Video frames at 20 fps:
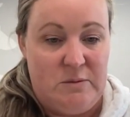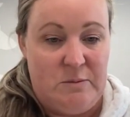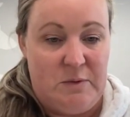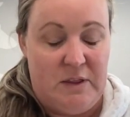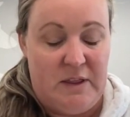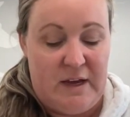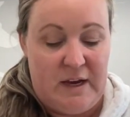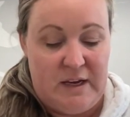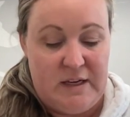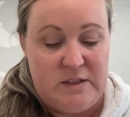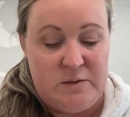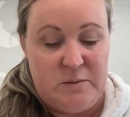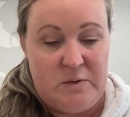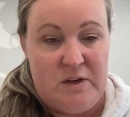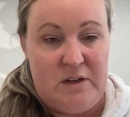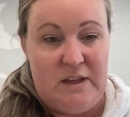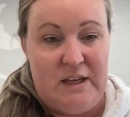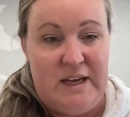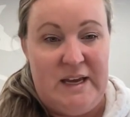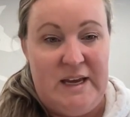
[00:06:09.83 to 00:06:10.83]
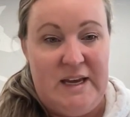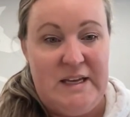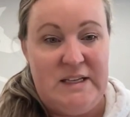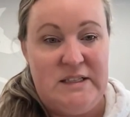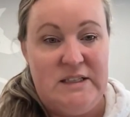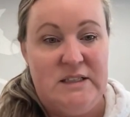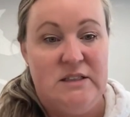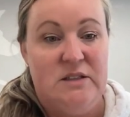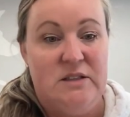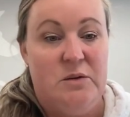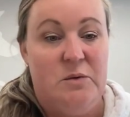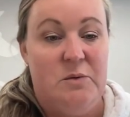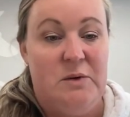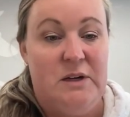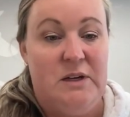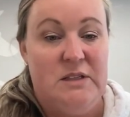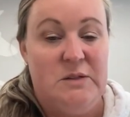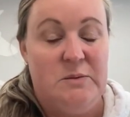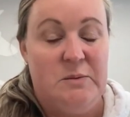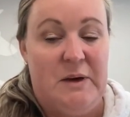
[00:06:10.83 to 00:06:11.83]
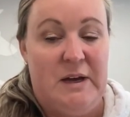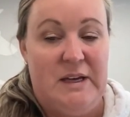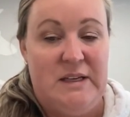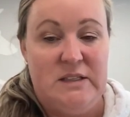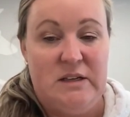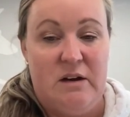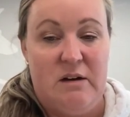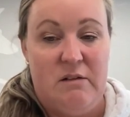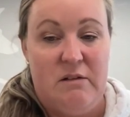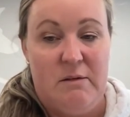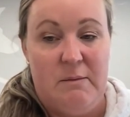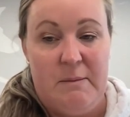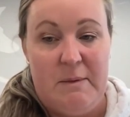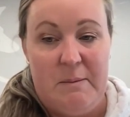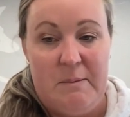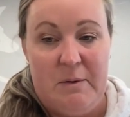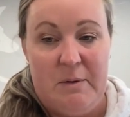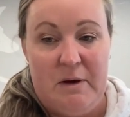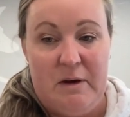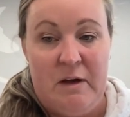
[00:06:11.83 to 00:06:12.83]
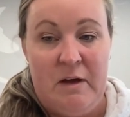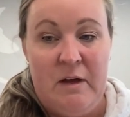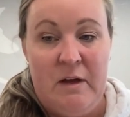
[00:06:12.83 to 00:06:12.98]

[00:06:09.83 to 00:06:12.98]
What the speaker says: But that is one of the easiest and quickest ways that I remember